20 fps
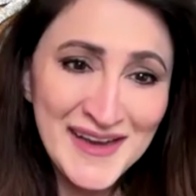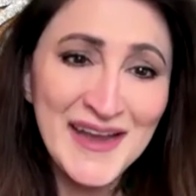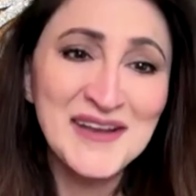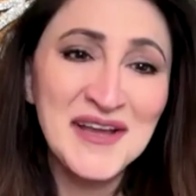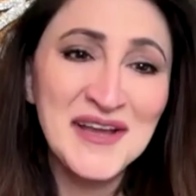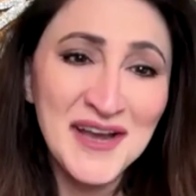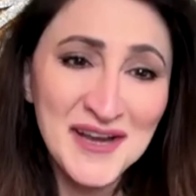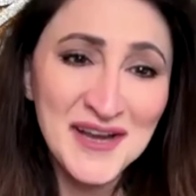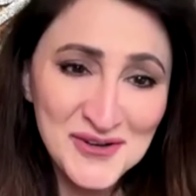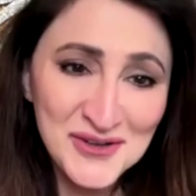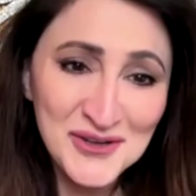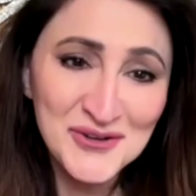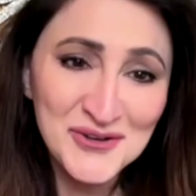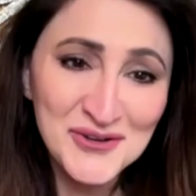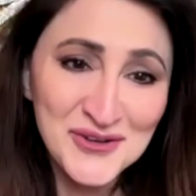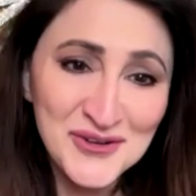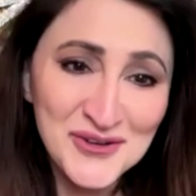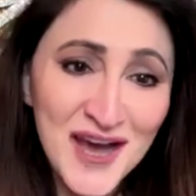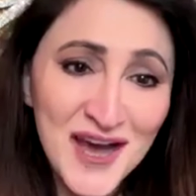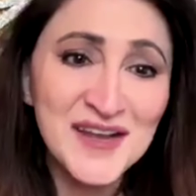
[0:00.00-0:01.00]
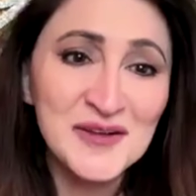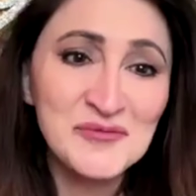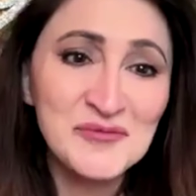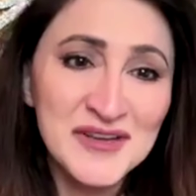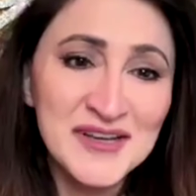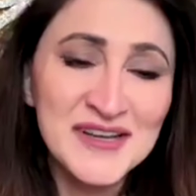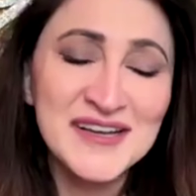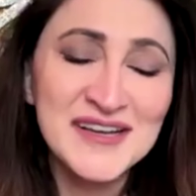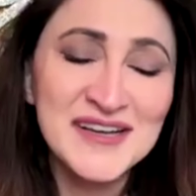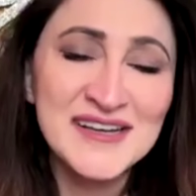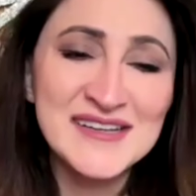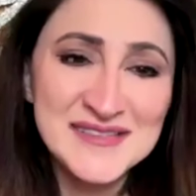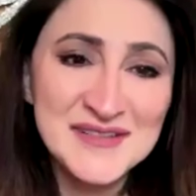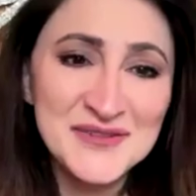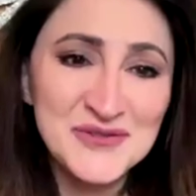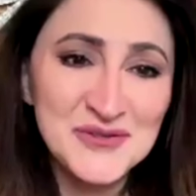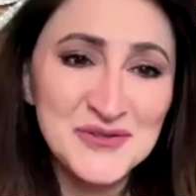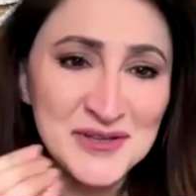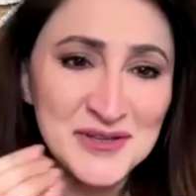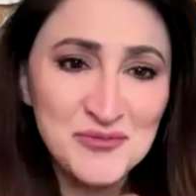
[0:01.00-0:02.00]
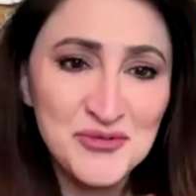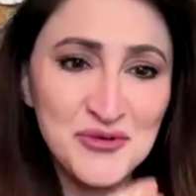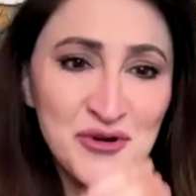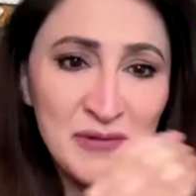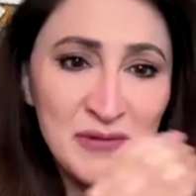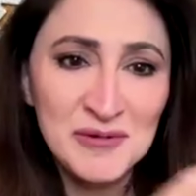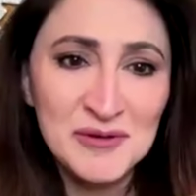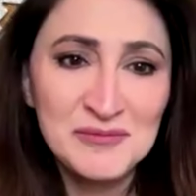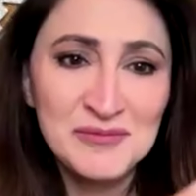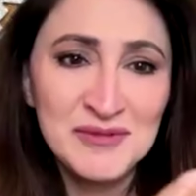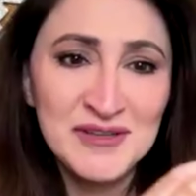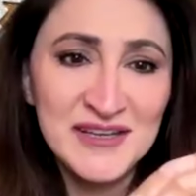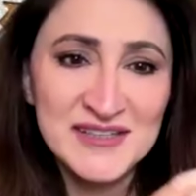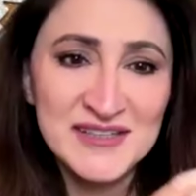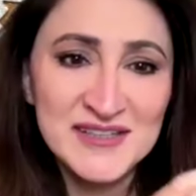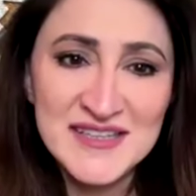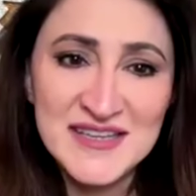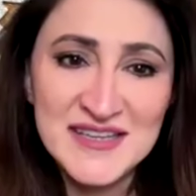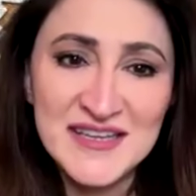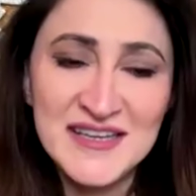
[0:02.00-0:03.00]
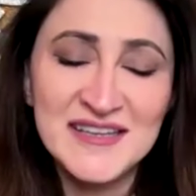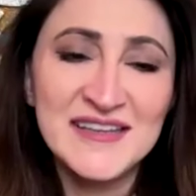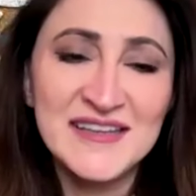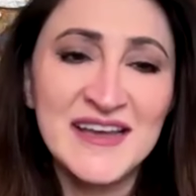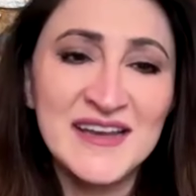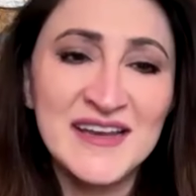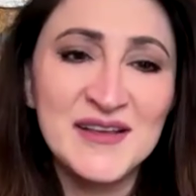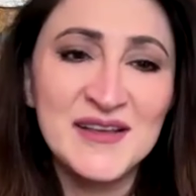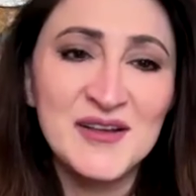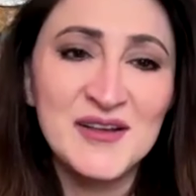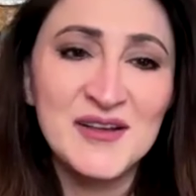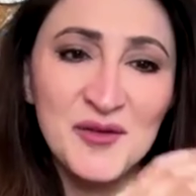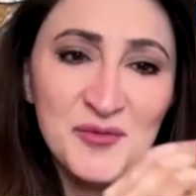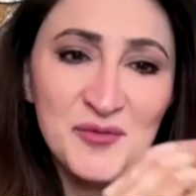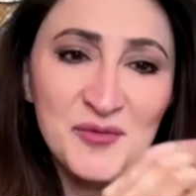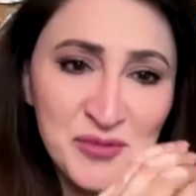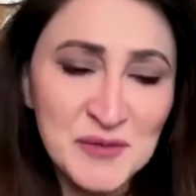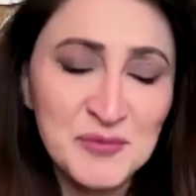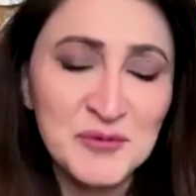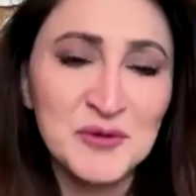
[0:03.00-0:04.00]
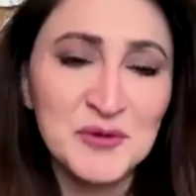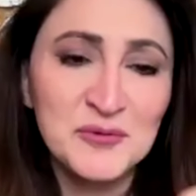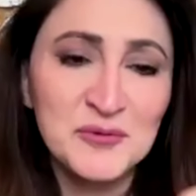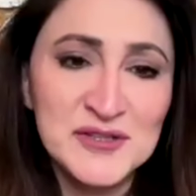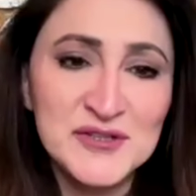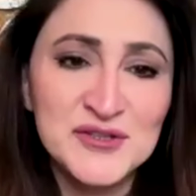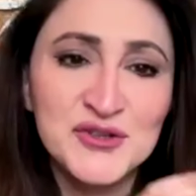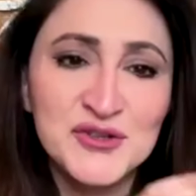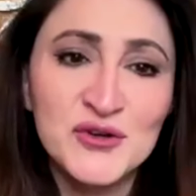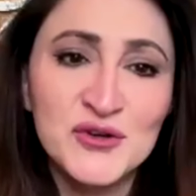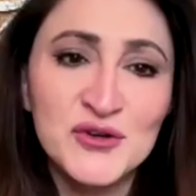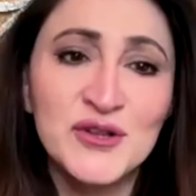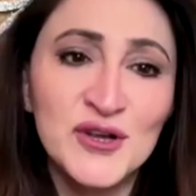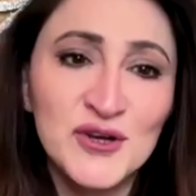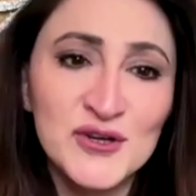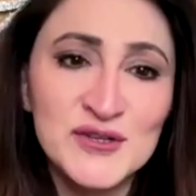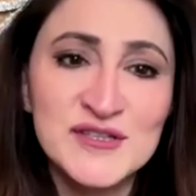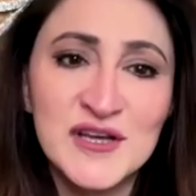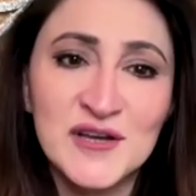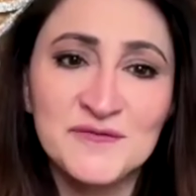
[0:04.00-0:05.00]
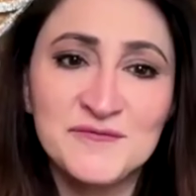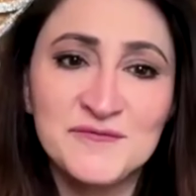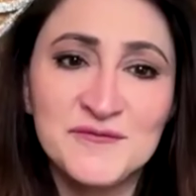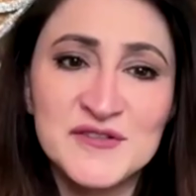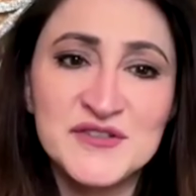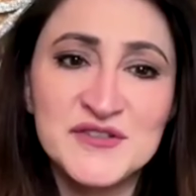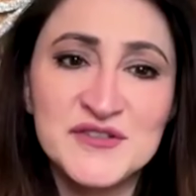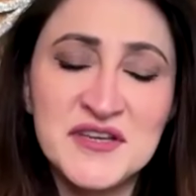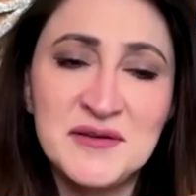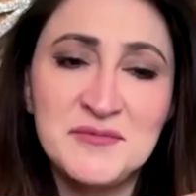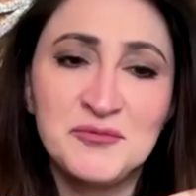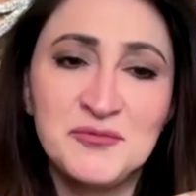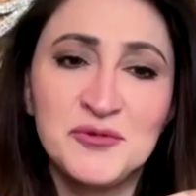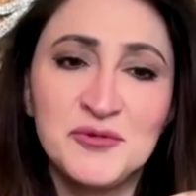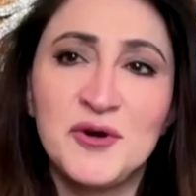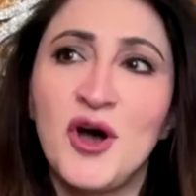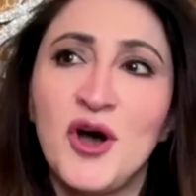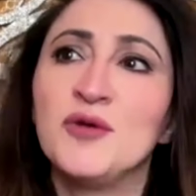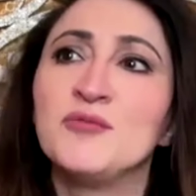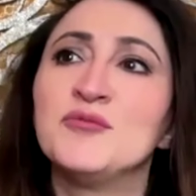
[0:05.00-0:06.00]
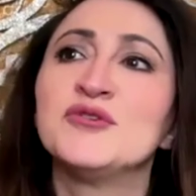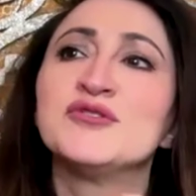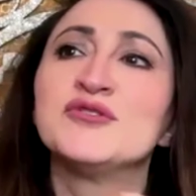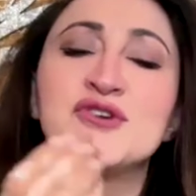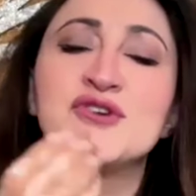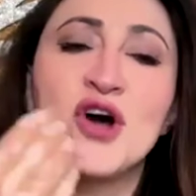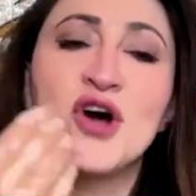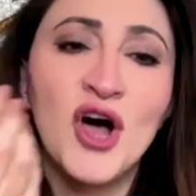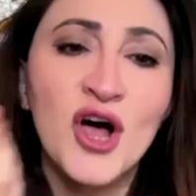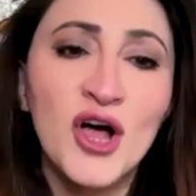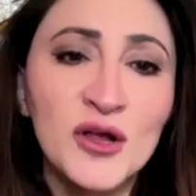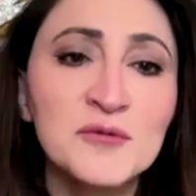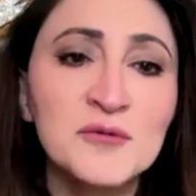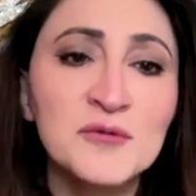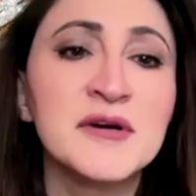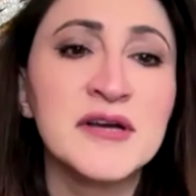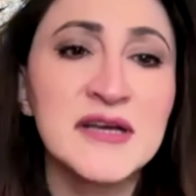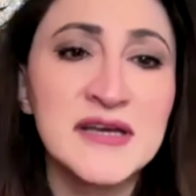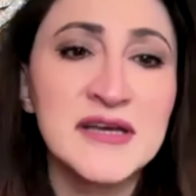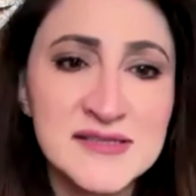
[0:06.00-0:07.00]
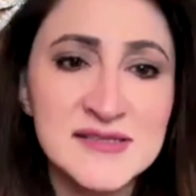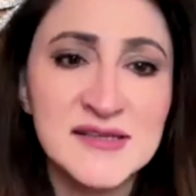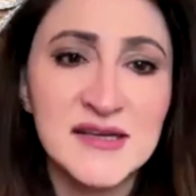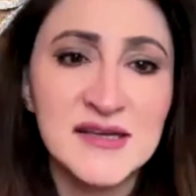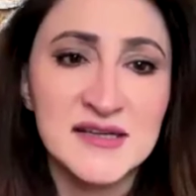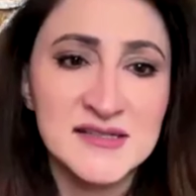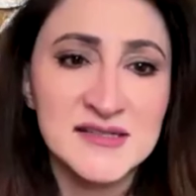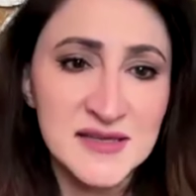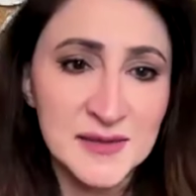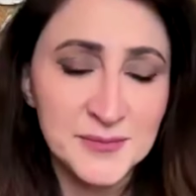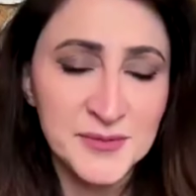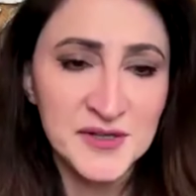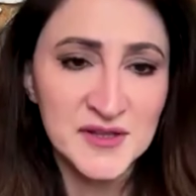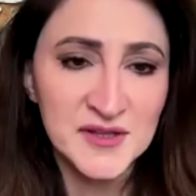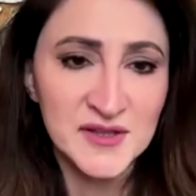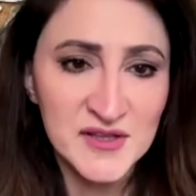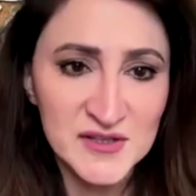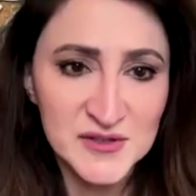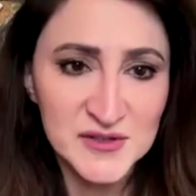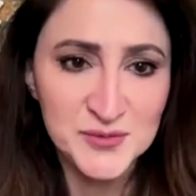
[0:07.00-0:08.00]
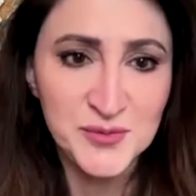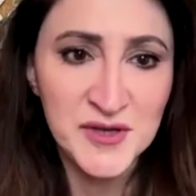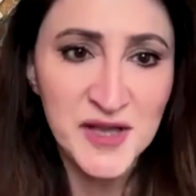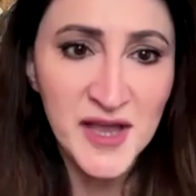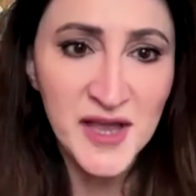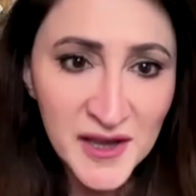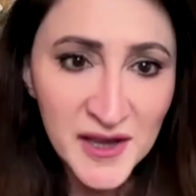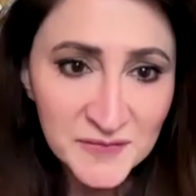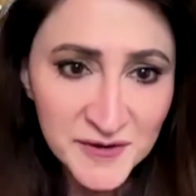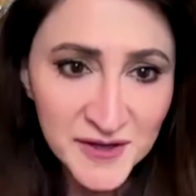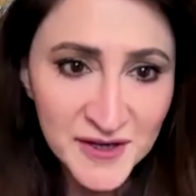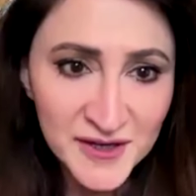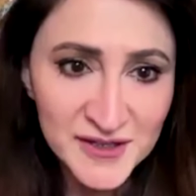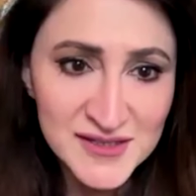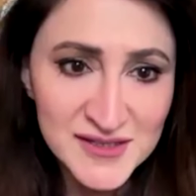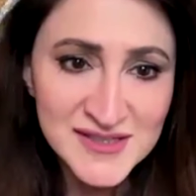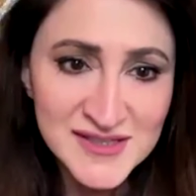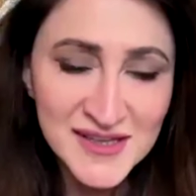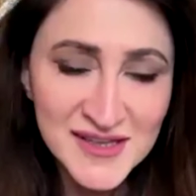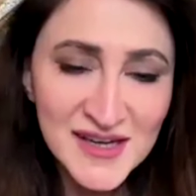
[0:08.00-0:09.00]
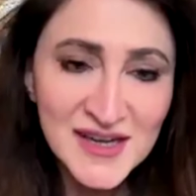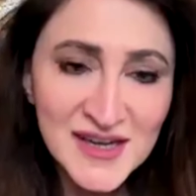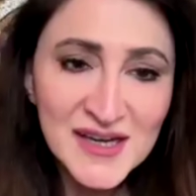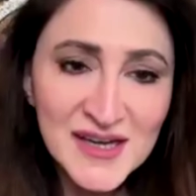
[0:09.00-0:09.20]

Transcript: And I know you're nodding because you can probably see that people with so low self-esteem will almost always exhibit these behaviors.